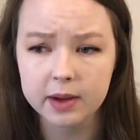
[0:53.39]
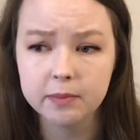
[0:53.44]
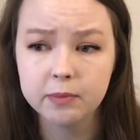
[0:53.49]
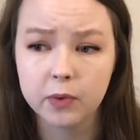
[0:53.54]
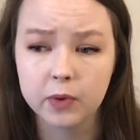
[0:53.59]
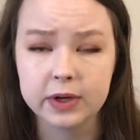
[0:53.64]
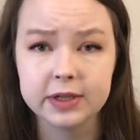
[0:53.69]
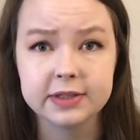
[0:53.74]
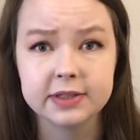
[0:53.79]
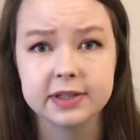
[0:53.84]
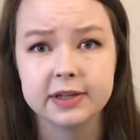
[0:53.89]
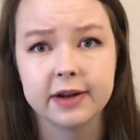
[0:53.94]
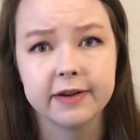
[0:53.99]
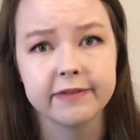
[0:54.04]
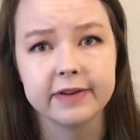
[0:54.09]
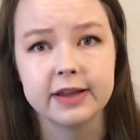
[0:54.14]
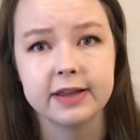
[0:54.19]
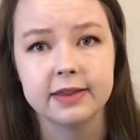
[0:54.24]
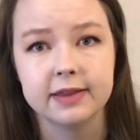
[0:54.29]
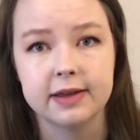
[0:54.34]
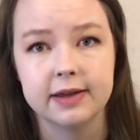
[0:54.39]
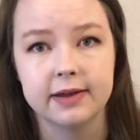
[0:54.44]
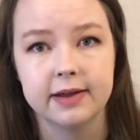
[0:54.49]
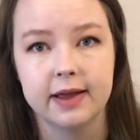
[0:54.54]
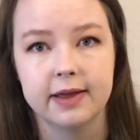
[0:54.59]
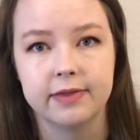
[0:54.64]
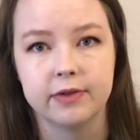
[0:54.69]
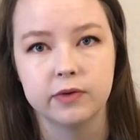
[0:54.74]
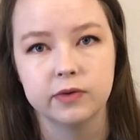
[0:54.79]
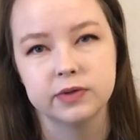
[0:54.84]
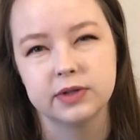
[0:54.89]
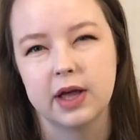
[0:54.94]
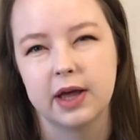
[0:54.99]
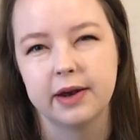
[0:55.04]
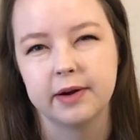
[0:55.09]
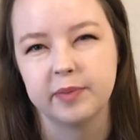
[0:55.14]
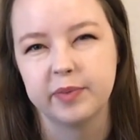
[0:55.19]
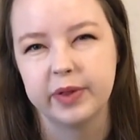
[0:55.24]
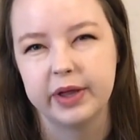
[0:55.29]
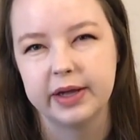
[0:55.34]
moist and everything, and those
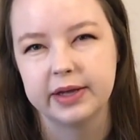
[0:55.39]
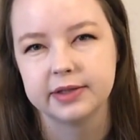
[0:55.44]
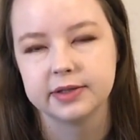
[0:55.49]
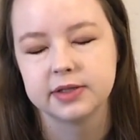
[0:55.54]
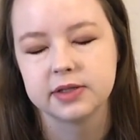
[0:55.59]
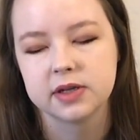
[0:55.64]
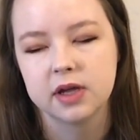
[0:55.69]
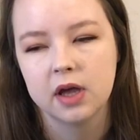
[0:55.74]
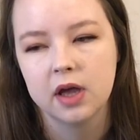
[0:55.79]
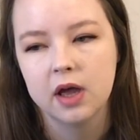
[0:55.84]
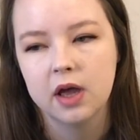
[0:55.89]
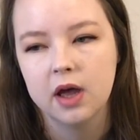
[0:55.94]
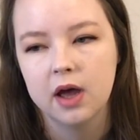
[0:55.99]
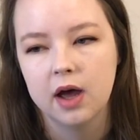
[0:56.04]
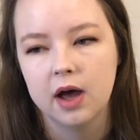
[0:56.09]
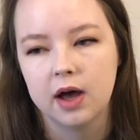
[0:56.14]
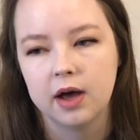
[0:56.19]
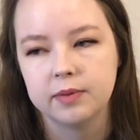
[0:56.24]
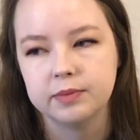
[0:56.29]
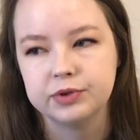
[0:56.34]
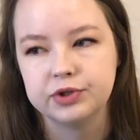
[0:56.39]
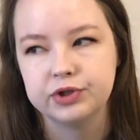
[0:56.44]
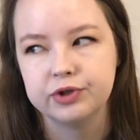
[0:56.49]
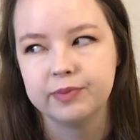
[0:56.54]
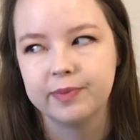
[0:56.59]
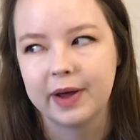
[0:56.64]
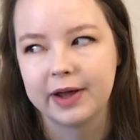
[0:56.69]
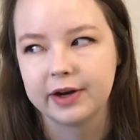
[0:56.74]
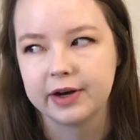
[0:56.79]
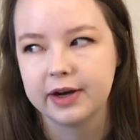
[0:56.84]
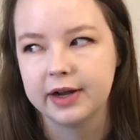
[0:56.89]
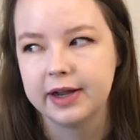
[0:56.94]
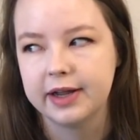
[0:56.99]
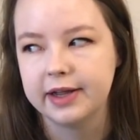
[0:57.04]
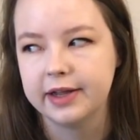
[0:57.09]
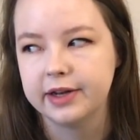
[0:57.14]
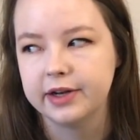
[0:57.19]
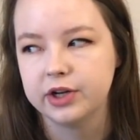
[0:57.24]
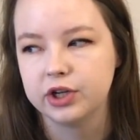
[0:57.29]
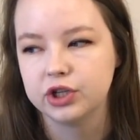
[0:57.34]
kind of plants do better
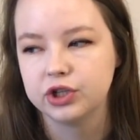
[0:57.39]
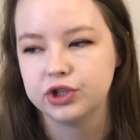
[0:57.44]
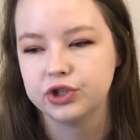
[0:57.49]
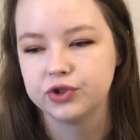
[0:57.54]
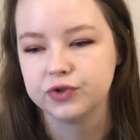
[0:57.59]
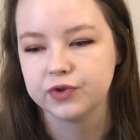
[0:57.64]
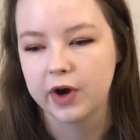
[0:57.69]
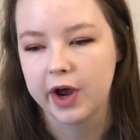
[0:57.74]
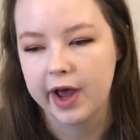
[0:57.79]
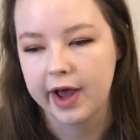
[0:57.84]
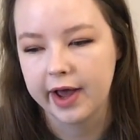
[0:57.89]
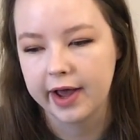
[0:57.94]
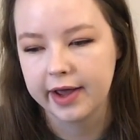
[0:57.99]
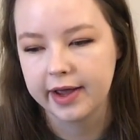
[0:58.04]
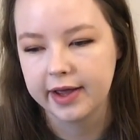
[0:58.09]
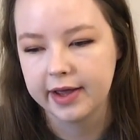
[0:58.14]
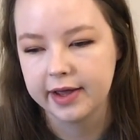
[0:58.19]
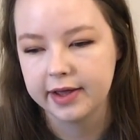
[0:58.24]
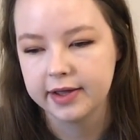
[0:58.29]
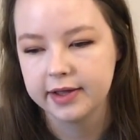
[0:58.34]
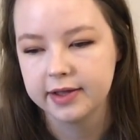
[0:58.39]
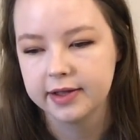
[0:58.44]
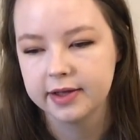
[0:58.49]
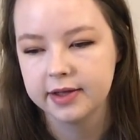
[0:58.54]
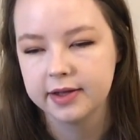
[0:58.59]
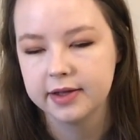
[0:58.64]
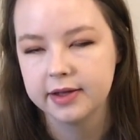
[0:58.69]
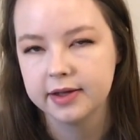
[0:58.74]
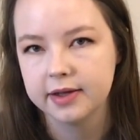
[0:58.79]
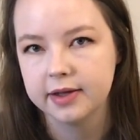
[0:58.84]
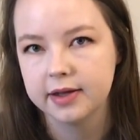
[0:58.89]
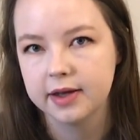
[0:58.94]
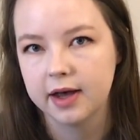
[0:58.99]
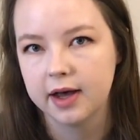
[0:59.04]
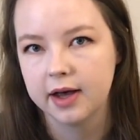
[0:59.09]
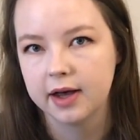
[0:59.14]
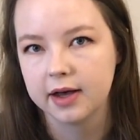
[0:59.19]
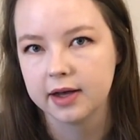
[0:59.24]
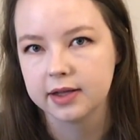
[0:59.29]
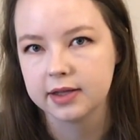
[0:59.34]
in dry
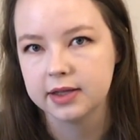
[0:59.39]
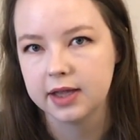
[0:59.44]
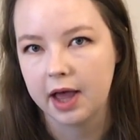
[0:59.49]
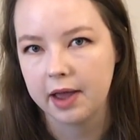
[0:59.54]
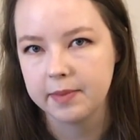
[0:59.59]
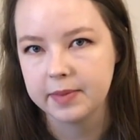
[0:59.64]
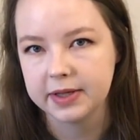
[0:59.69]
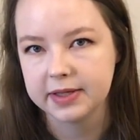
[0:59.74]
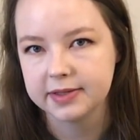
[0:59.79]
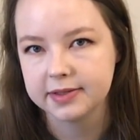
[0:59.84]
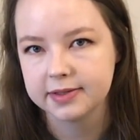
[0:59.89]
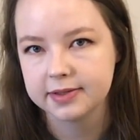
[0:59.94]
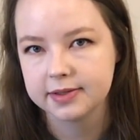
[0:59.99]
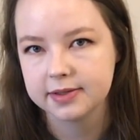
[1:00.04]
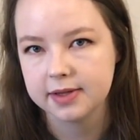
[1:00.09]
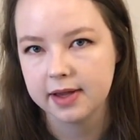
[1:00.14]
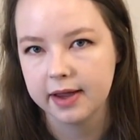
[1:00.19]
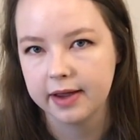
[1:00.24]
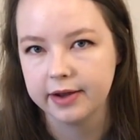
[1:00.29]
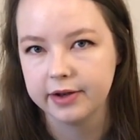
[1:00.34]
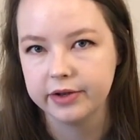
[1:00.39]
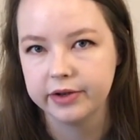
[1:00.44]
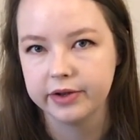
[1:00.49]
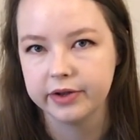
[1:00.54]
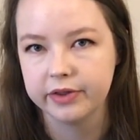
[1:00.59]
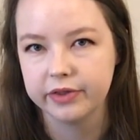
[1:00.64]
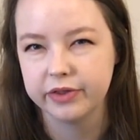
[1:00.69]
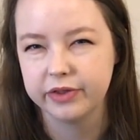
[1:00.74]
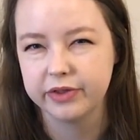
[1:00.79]
climates, and